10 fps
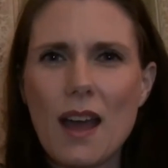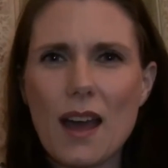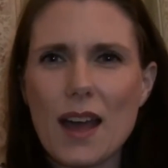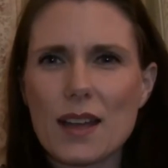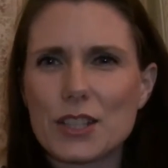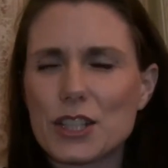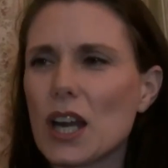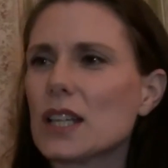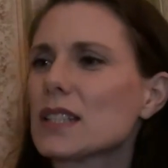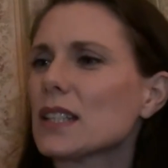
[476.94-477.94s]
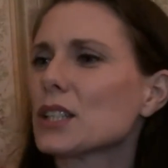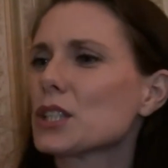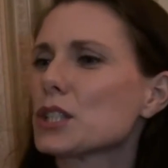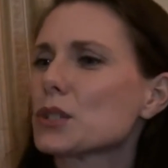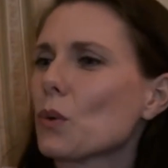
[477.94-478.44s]
It just is
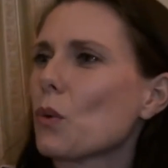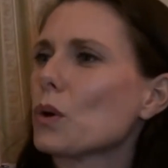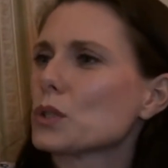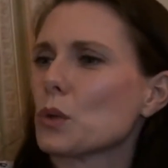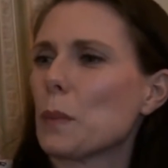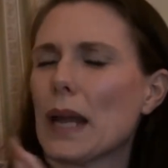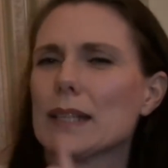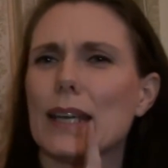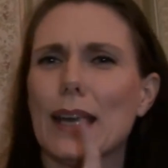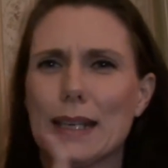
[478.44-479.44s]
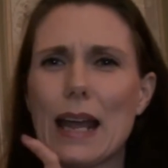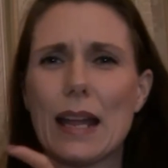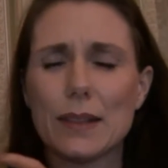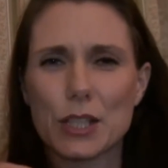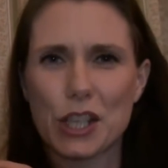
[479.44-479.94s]
so, so pretty. And
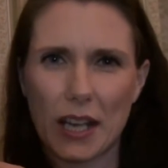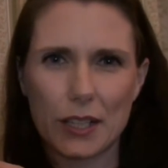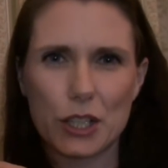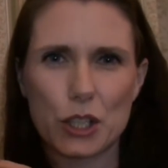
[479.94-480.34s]
in the charity